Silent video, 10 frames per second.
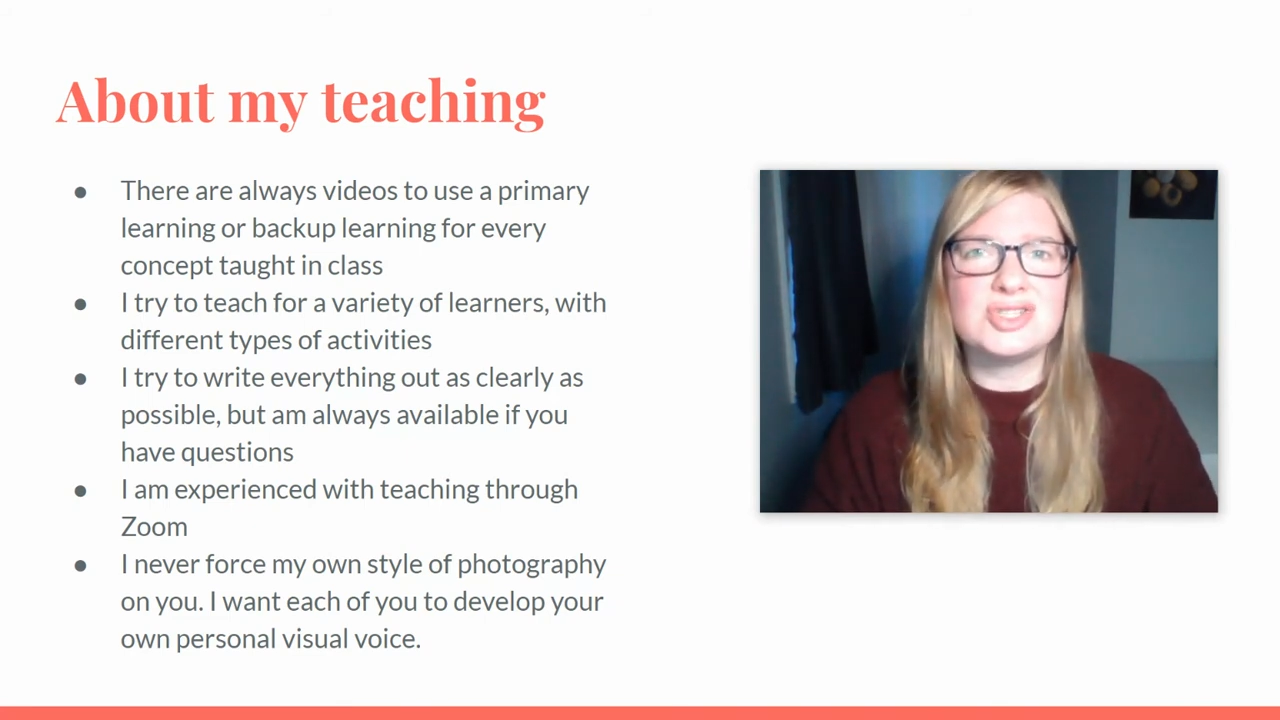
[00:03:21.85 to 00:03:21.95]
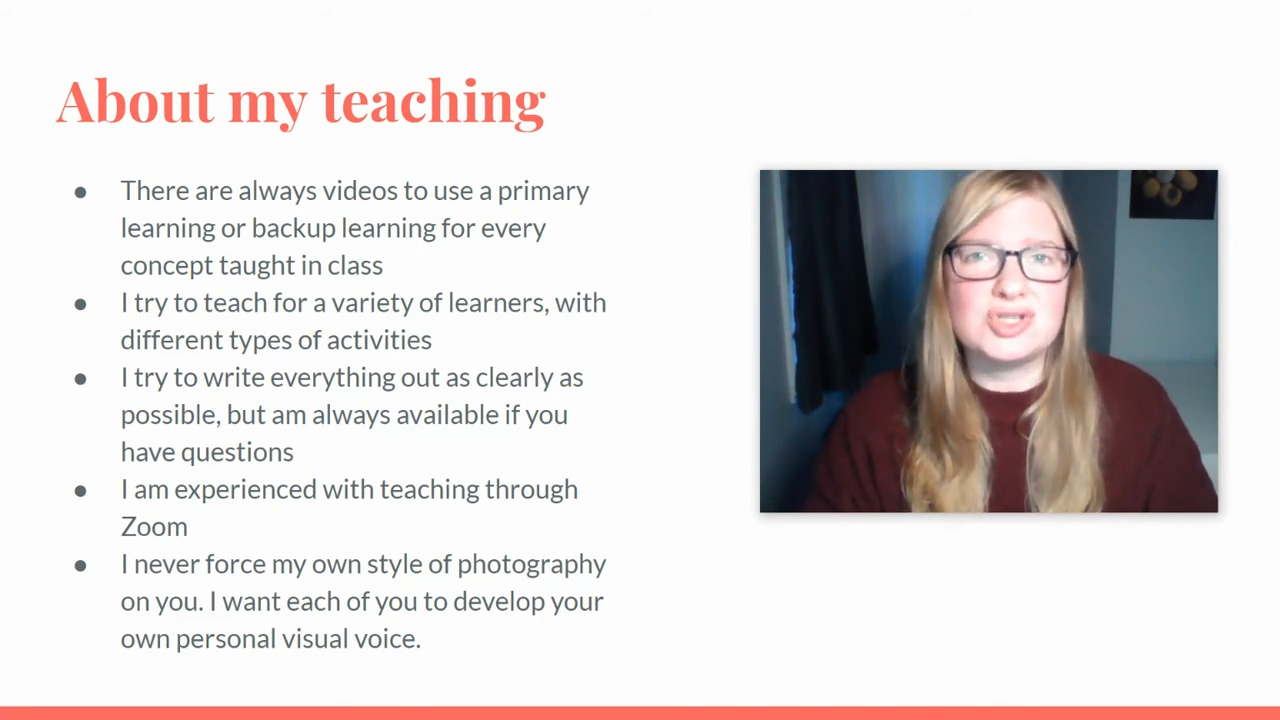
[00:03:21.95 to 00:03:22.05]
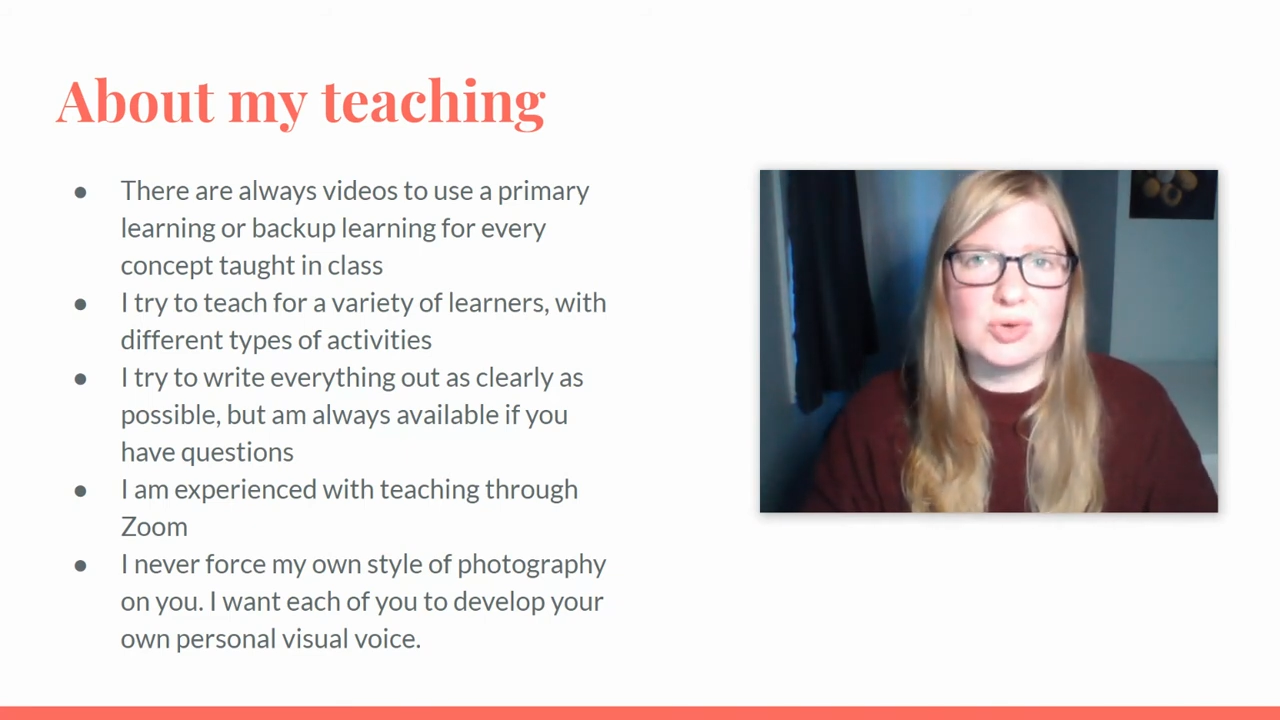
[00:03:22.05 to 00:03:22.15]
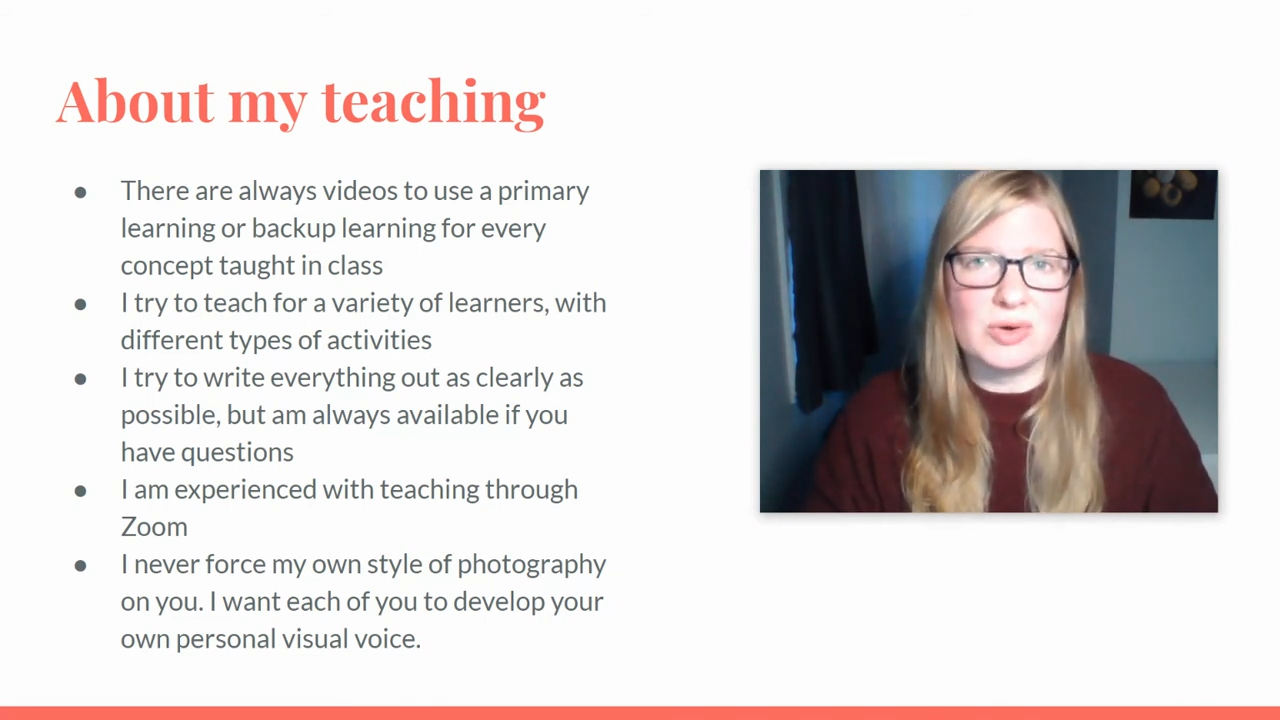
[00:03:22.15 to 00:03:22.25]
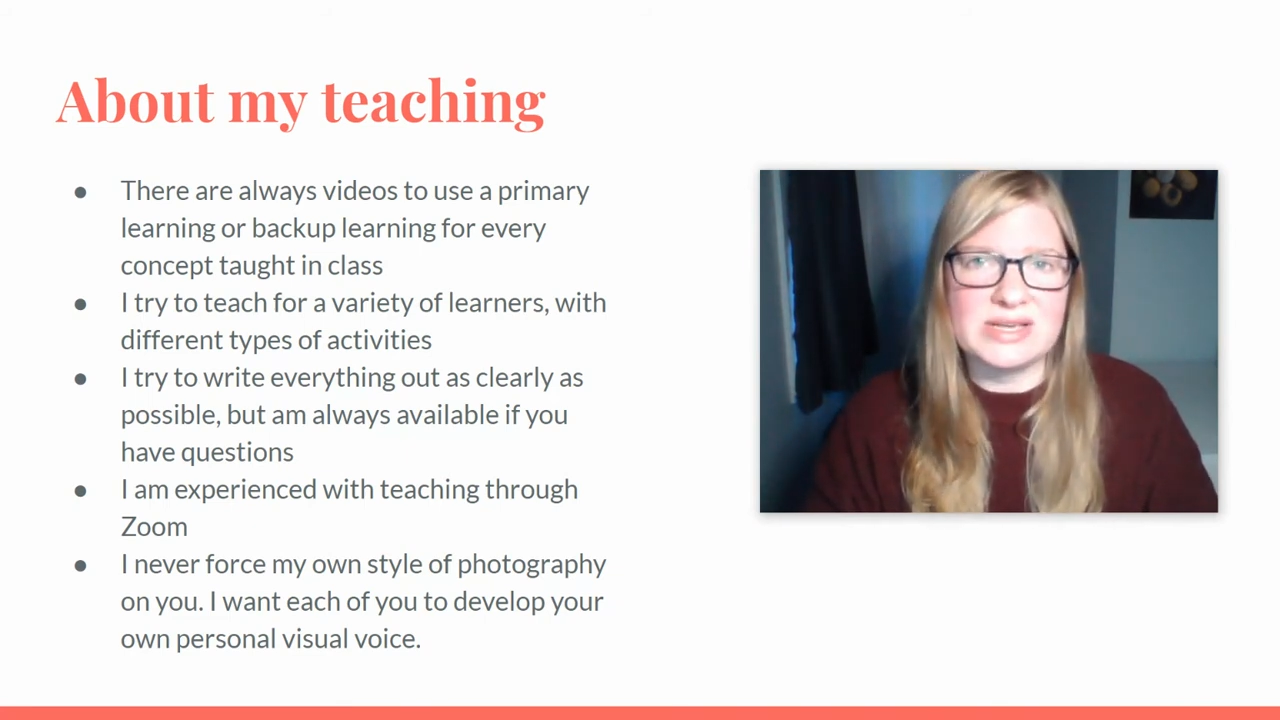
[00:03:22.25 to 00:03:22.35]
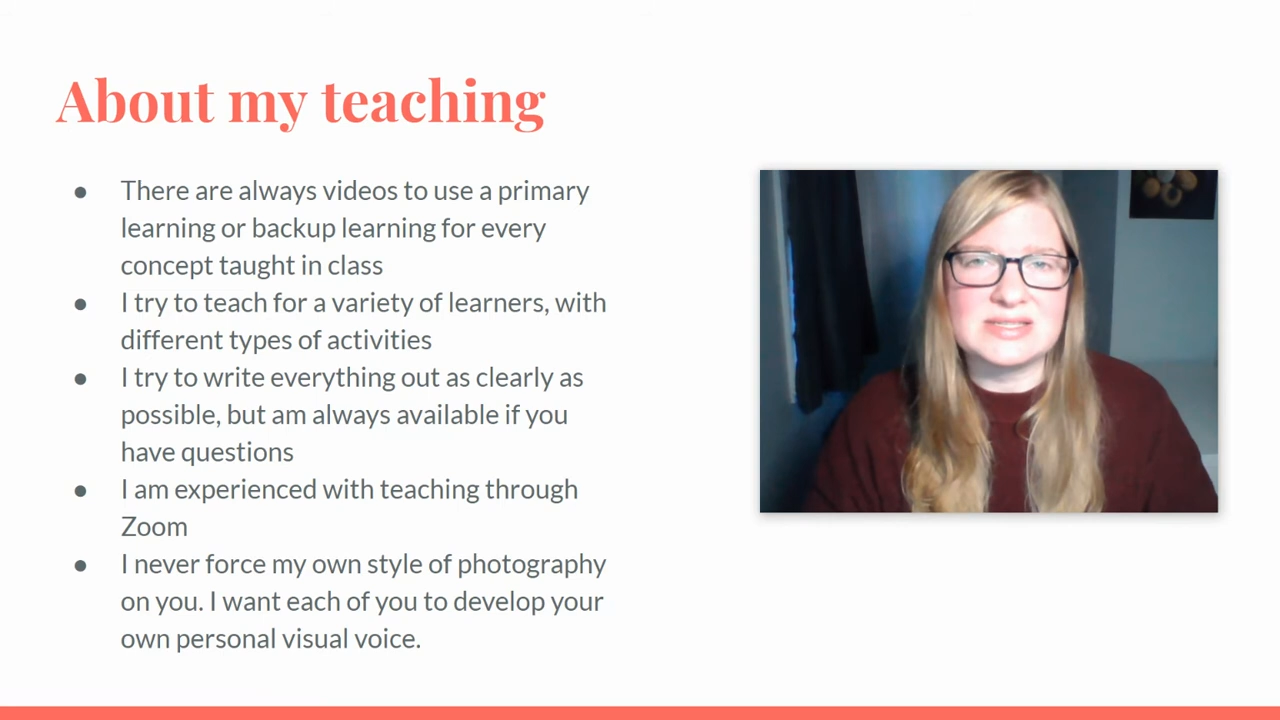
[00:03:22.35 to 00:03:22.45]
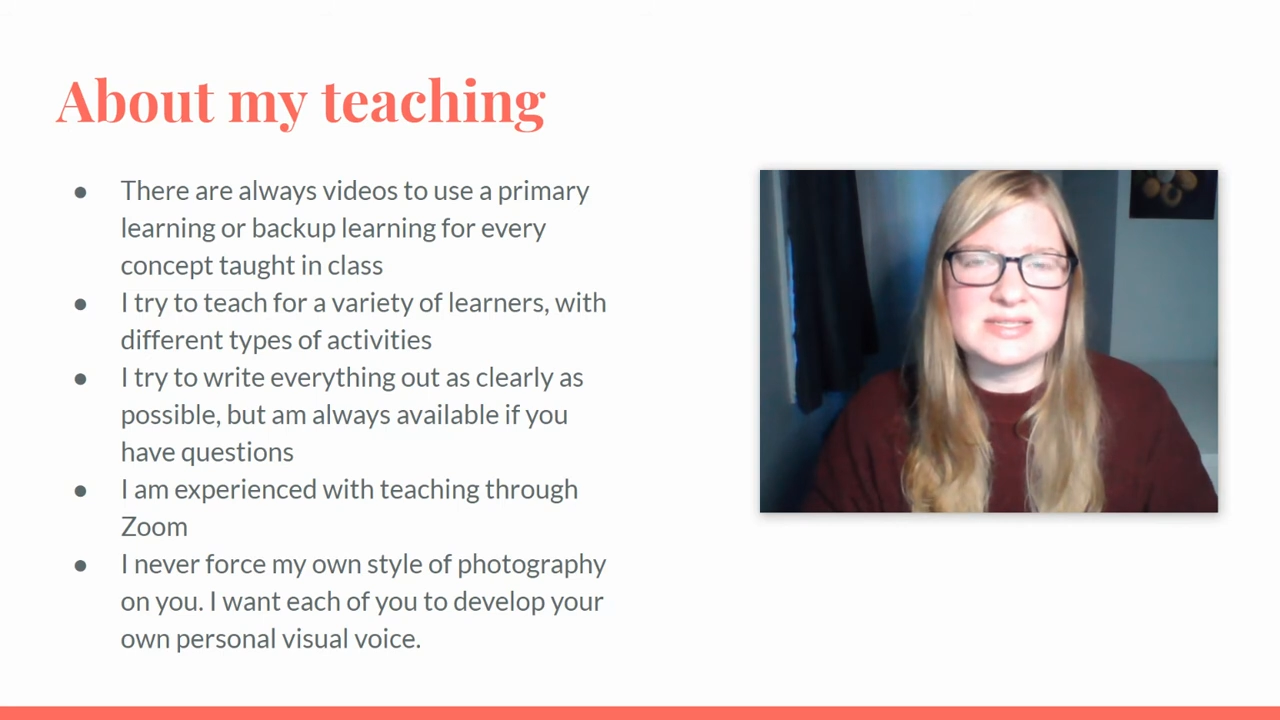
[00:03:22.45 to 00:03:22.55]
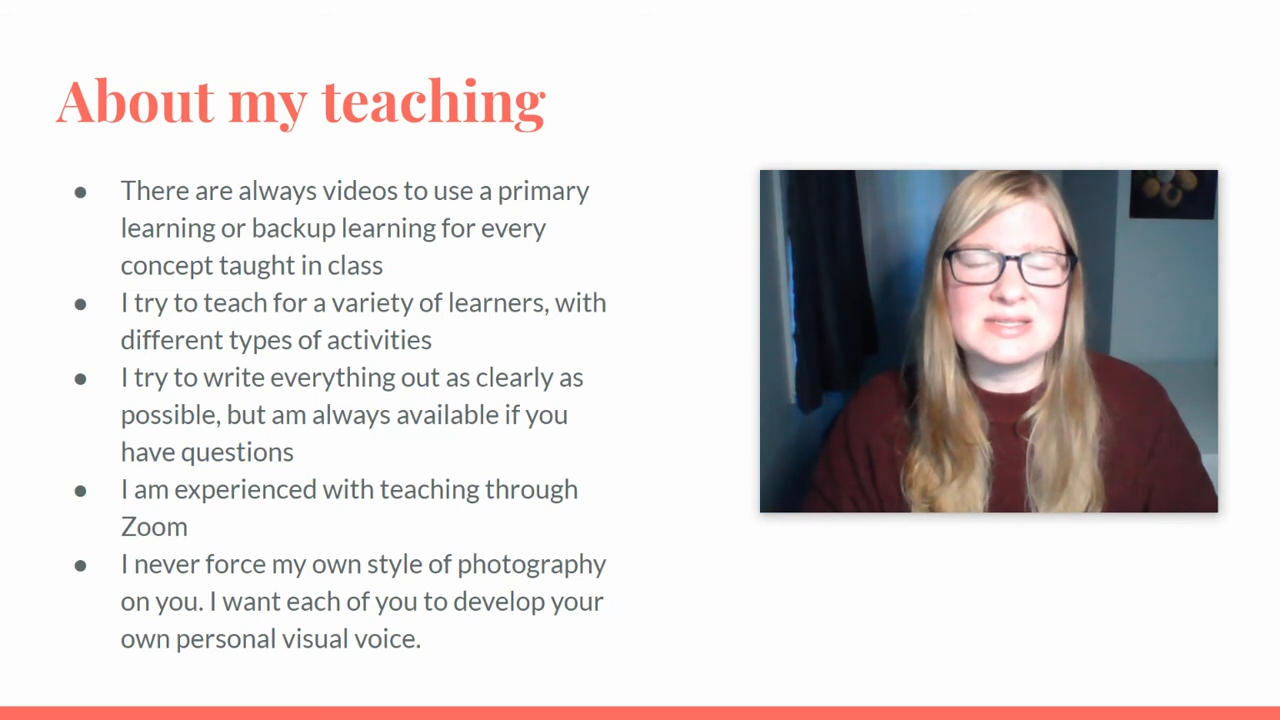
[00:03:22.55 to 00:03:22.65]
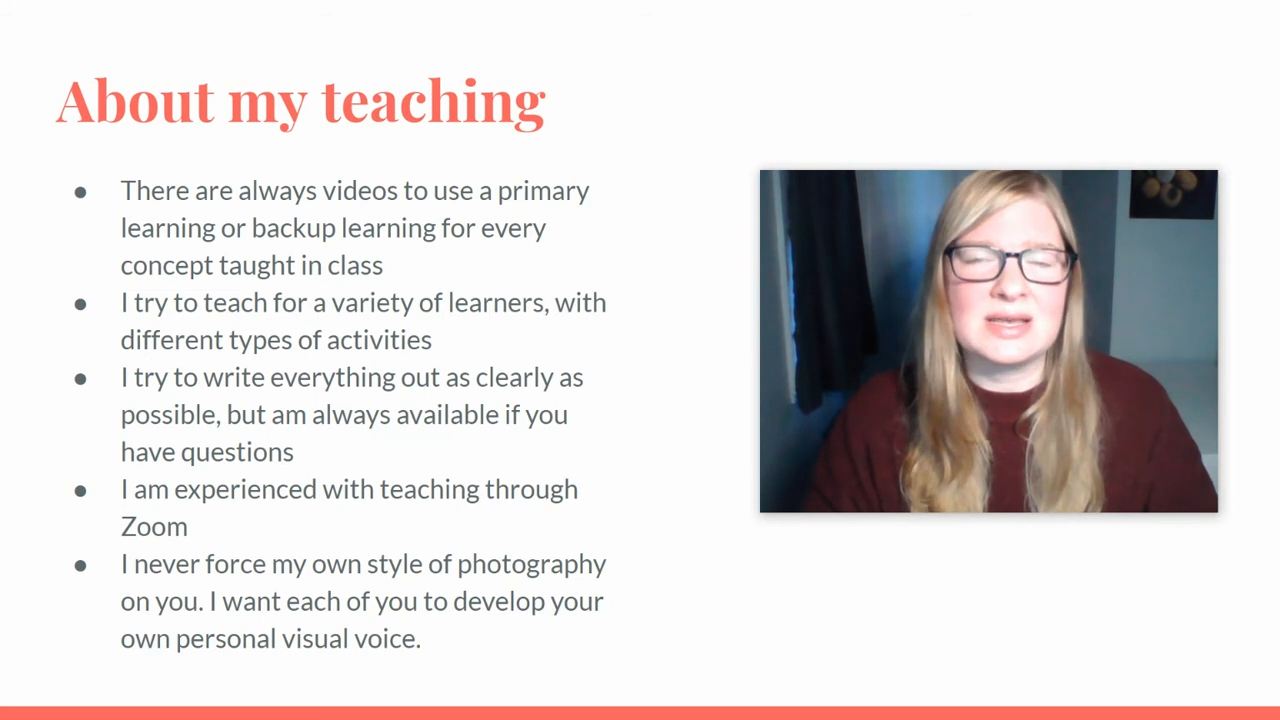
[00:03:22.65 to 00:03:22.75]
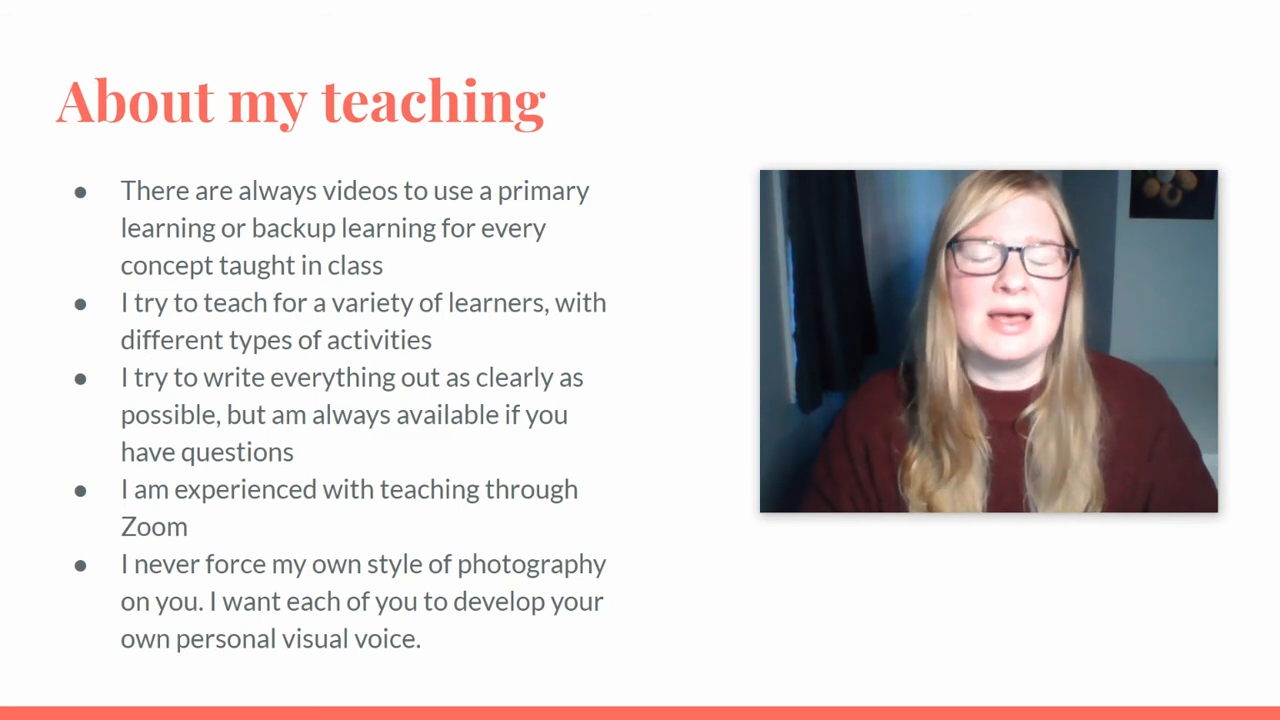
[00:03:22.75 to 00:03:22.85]

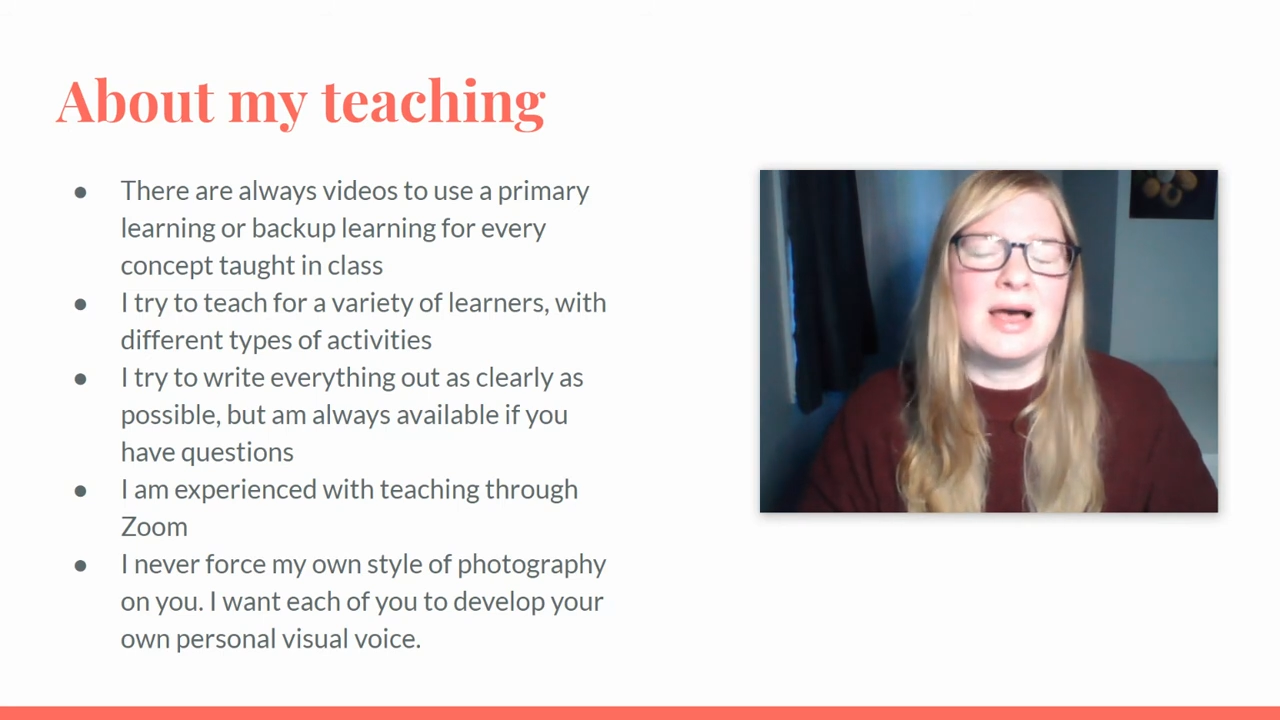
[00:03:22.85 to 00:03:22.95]
choice.